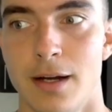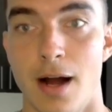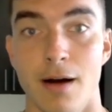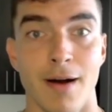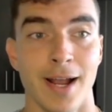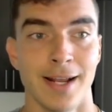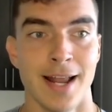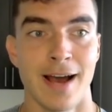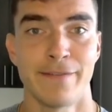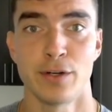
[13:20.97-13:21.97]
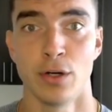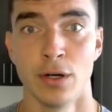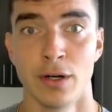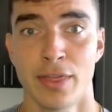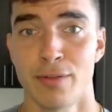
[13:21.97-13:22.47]
All right, and
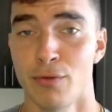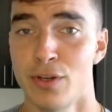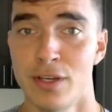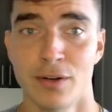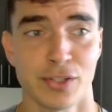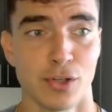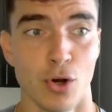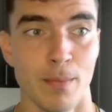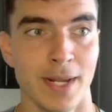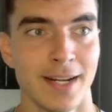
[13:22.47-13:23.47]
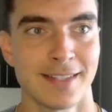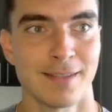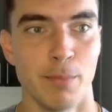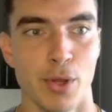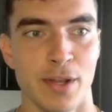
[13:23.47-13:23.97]
after 3 or so minutes,
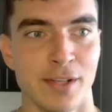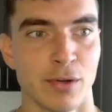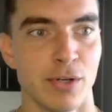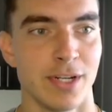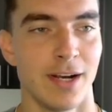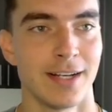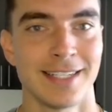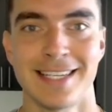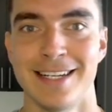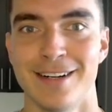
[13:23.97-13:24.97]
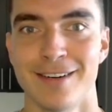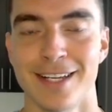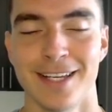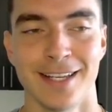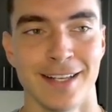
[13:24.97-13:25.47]
both of these are done. Here
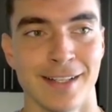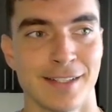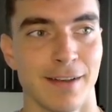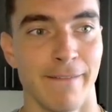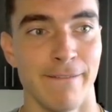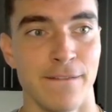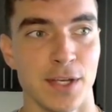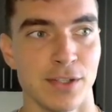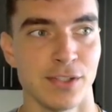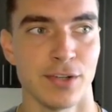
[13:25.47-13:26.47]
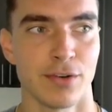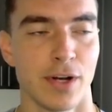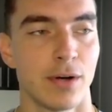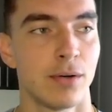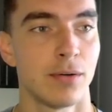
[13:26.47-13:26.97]
is
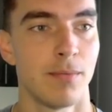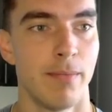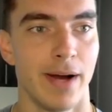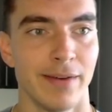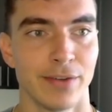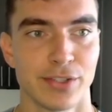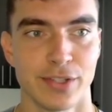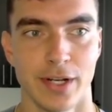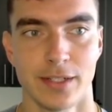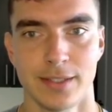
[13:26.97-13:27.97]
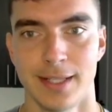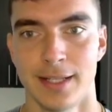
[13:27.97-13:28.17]
V0 by Vercel.